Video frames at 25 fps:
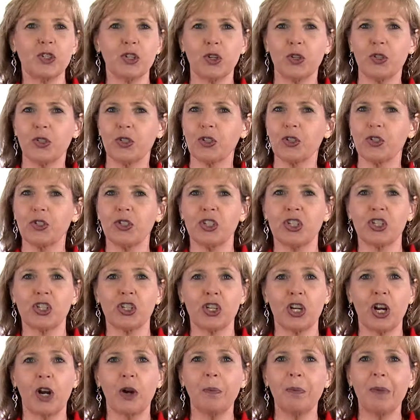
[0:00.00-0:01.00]
users to
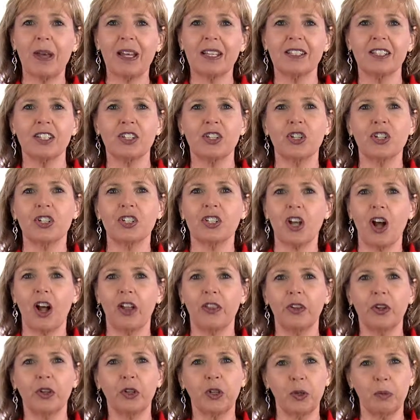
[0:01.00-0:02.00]
share messages
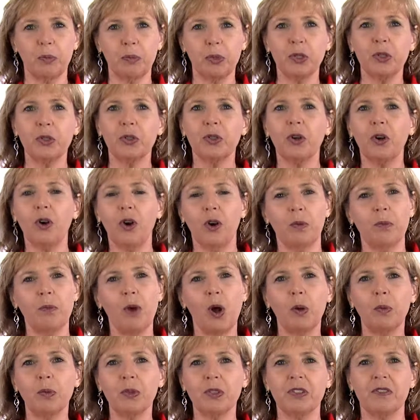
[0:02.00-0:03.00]
on their computer or
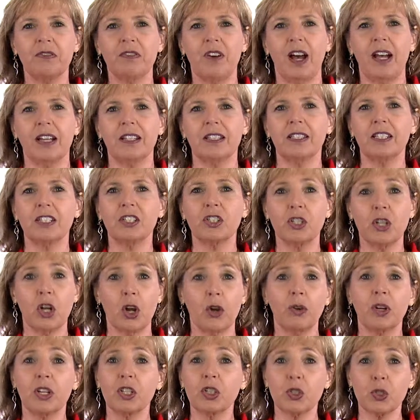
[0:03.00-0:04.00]
mobile devices
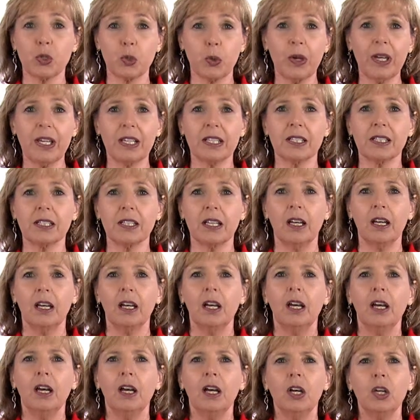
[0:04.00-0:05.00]
known as tweets.
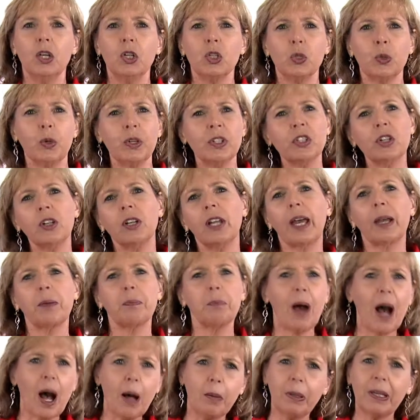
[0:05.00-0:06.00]
Tweets are like
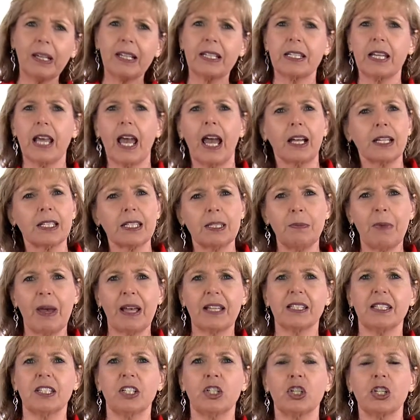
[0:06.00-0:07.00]
public text
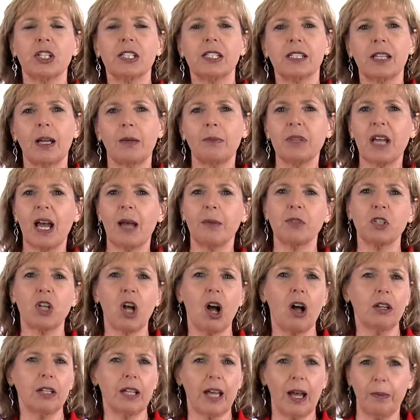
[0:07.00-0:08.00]
messages, sometimes
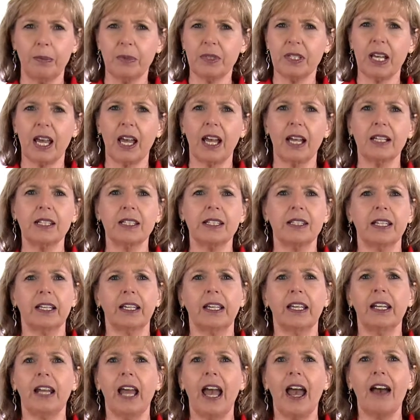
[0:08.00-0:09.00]
called updates, that
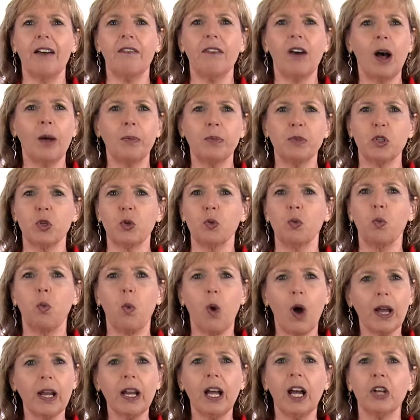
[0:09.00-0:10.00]
can have up to
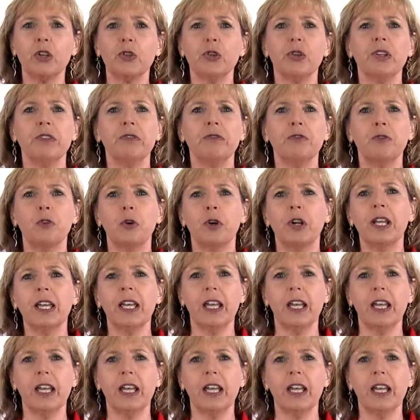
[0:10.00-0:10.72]
140